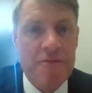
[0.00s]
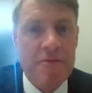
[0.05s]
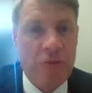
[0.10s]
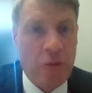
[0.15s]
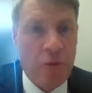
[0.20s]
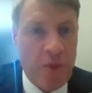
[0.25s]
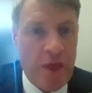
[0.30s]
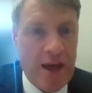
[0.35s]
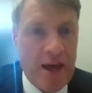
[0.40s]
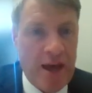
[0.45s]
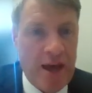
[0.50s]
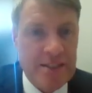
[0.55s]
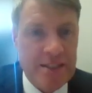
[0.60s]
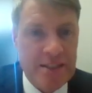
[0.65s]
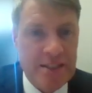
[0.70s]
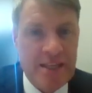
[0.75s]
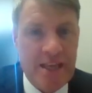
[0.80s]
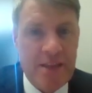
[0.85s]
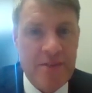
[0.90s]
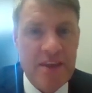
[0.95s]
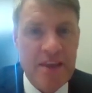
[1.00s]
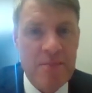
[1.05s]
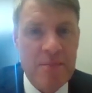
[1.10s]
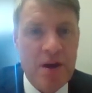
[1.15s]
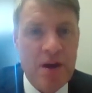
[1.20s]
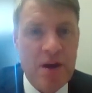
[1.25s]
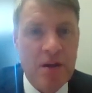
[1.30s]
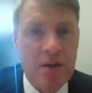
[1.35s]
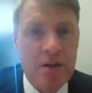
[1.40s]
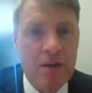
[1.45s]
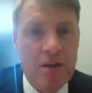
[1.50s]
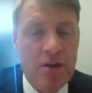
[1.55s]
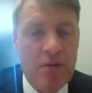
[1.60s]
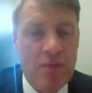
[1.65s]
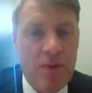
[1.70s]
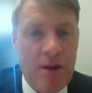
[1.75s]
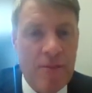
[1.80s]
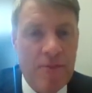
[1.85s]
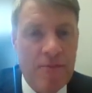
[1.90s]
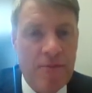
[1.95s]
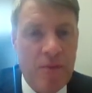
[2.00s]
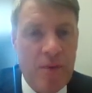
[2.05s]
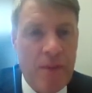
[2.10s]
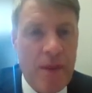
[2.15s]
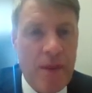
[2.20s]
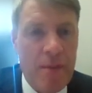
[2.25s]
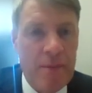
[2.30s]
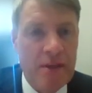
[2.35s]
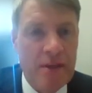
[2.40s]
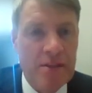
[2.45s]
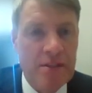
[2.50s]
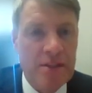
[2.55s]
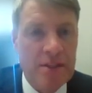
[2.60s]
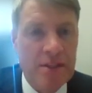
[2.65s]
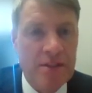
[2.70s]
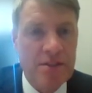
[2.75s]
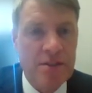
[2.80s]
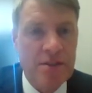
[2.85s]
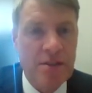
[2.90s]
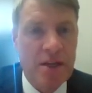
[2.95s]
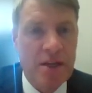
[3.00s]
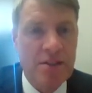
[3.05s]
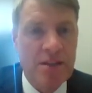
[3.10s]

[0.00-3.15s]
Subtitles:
for that and send the email around for when that meeting's